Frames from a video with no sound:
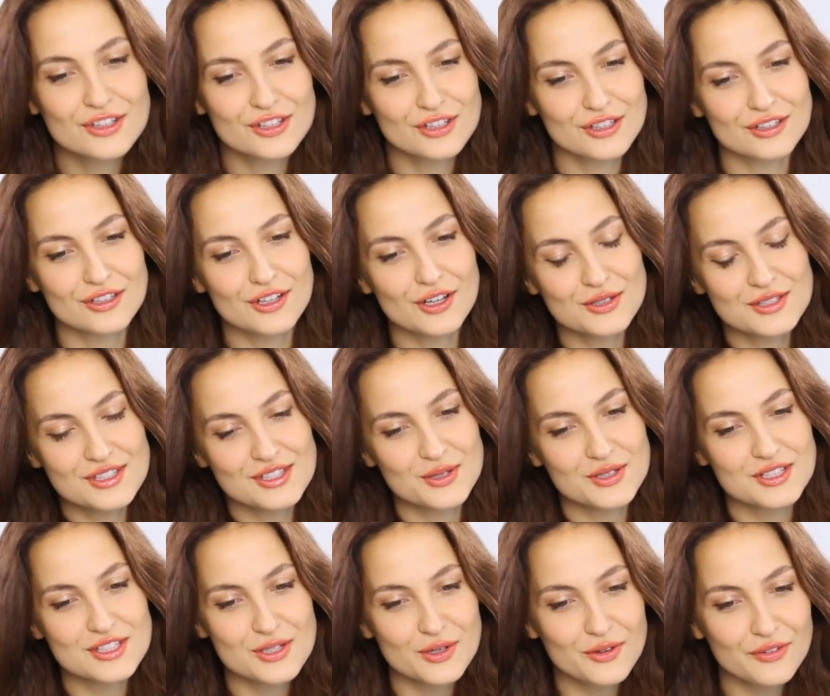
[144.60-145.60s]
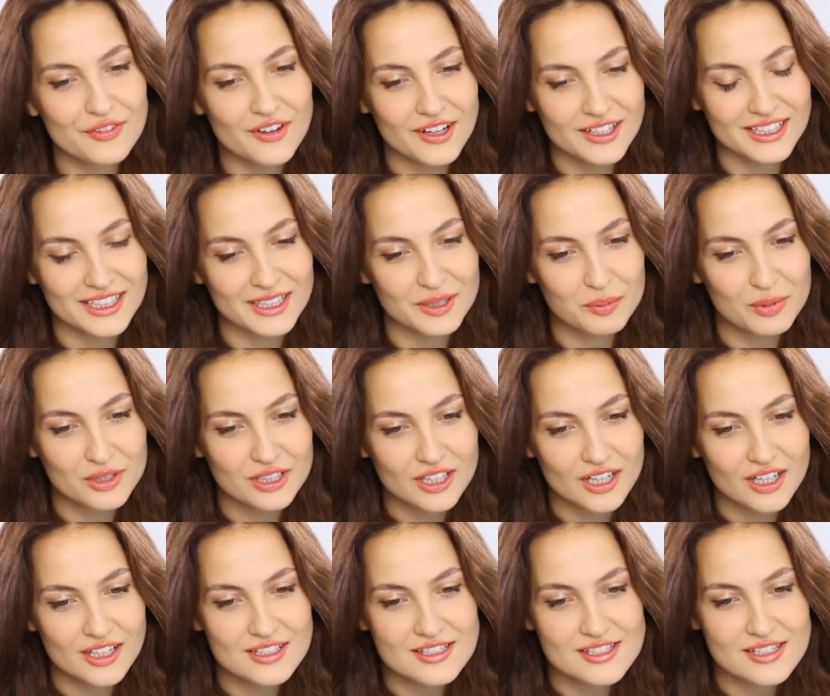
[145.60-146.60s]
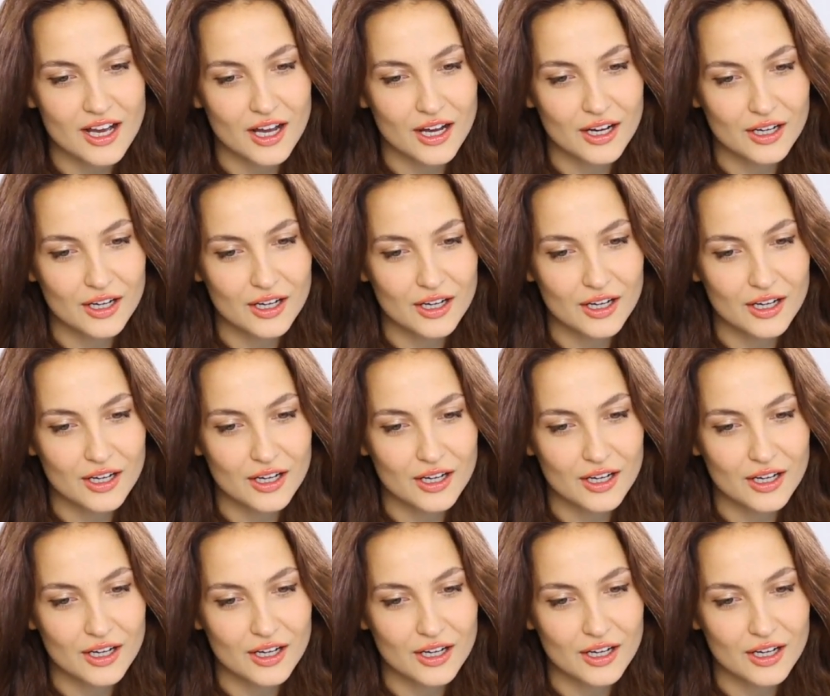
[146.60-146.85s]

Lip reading: So it's so funny because